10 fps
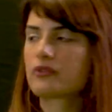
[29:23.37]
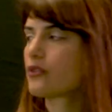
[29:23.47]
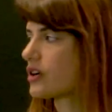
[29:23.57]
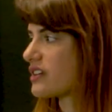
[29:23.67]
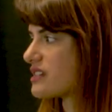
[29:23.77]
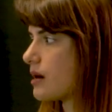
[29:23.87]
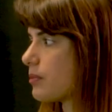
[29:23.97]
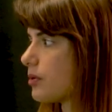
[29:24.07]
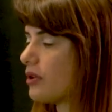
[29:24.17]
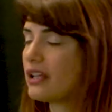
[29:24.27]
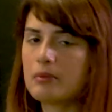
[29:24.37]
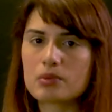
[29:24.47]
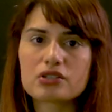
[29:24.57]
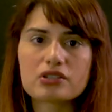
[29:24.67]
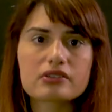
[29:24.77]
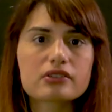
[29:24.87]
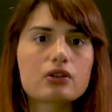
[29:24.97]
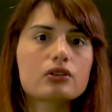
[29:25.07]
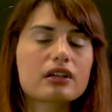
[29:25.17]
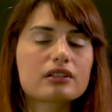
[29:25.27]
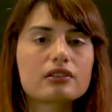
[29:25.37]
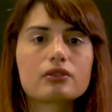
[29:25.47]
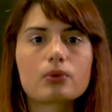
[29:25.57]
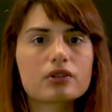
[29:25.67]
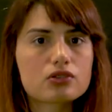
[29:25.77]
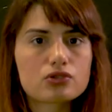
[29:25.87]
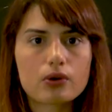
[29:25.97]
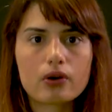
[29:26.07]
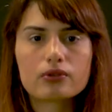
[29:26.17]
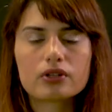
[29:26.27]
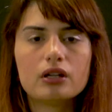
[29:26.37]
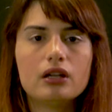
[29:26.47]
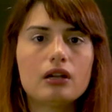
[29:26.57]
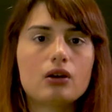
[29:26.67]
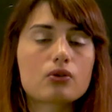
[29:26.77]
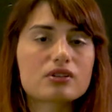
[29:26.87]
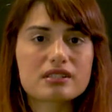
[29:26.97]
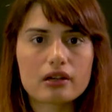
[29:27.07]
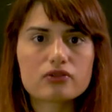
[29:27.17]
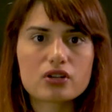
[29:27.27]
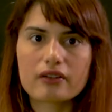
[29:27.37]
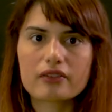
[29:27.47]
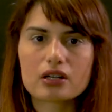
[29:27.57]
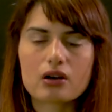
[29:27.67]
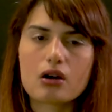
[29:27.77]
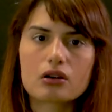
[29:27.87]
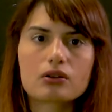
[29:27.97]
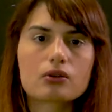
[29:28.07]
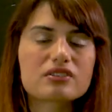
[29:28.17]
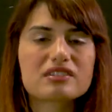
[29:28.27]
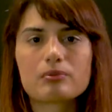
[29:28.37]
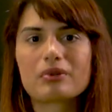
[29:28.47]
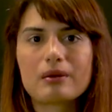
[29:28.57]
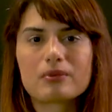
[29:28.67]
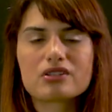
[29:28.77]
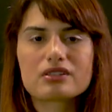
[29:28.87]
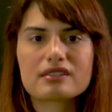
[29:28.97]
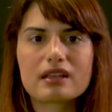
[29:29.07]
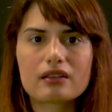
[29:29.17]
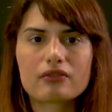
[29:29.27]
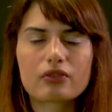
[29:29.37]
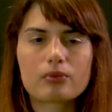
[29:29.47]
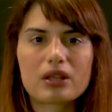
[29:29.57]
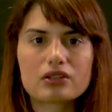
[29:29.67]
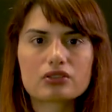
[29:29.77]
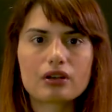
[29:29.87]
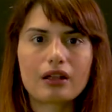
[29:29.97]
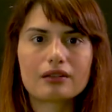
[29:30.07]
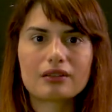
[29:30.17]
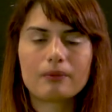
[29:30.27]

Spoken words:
For example, images collected with a drone or a self-driving car, or simply images taken from the internet.